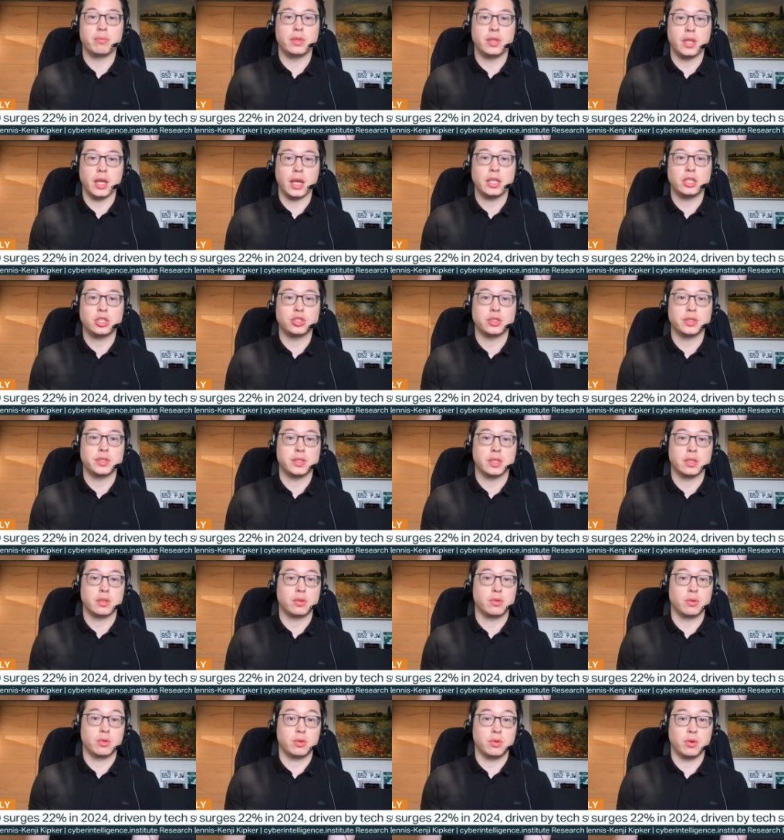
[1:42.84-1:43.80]
dangerous
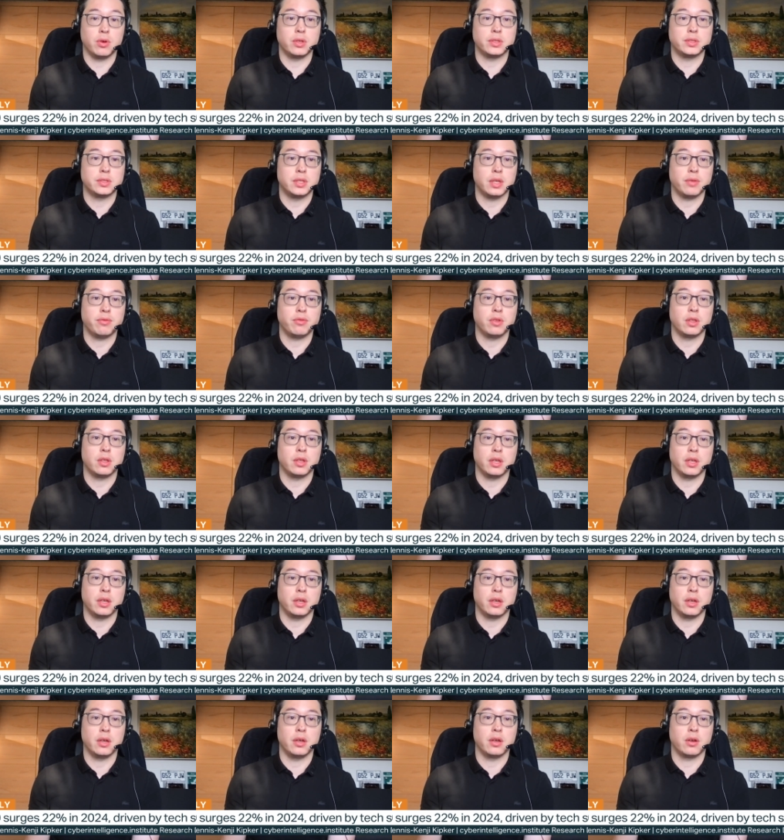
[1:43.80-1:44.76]
and could cause
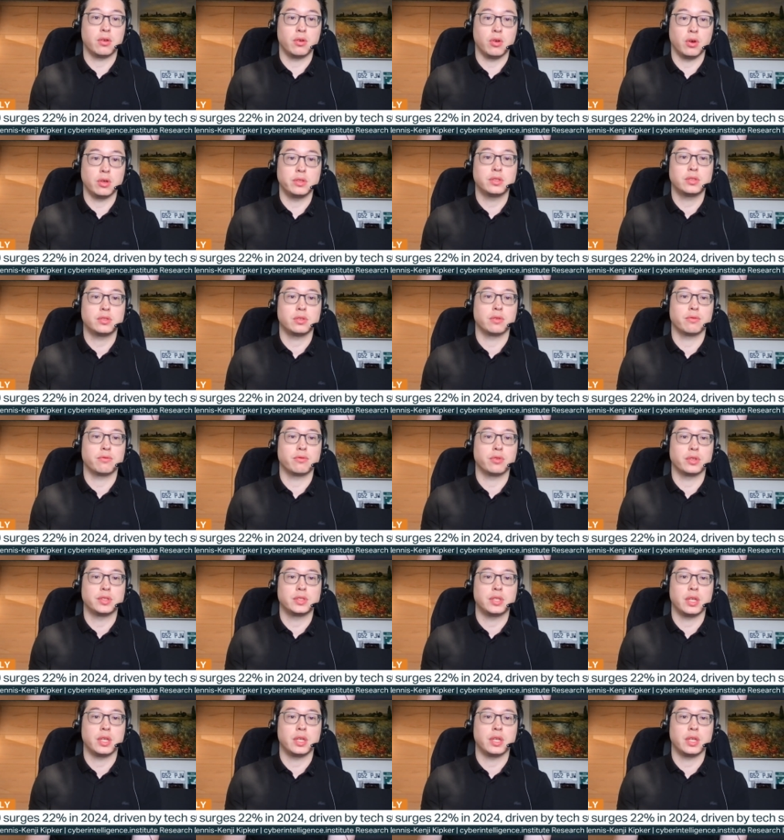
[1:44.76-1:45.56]
definitely a concern for